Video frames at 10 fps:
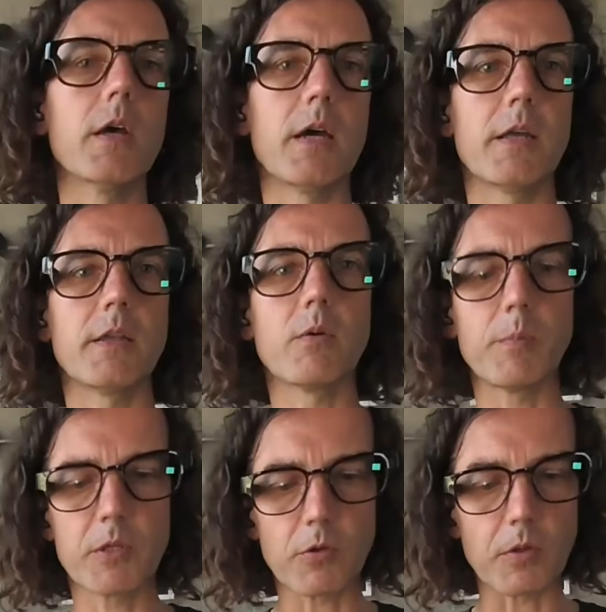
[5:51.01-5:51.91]
and it will
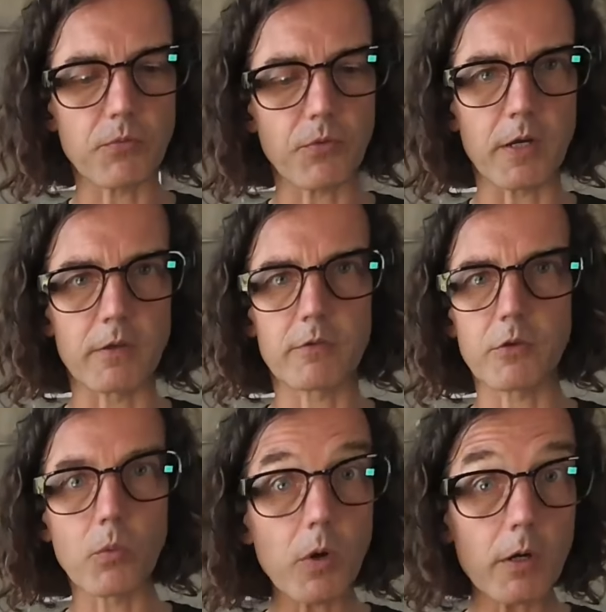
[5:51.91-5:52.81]
be totally fine. So
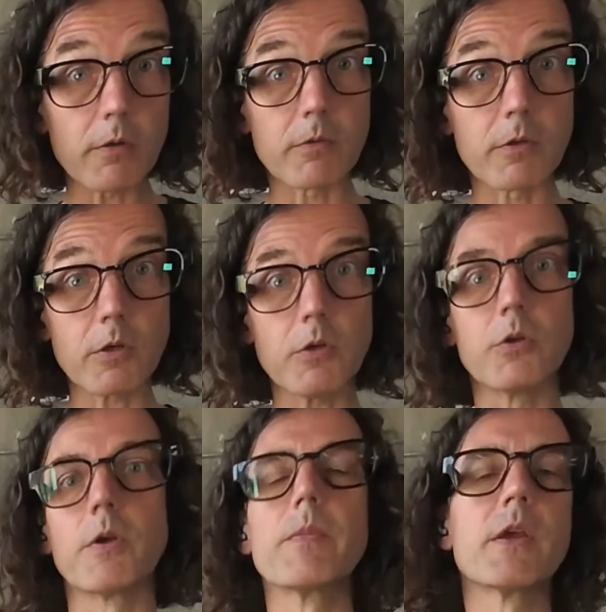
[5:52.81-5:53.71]
the wear is good.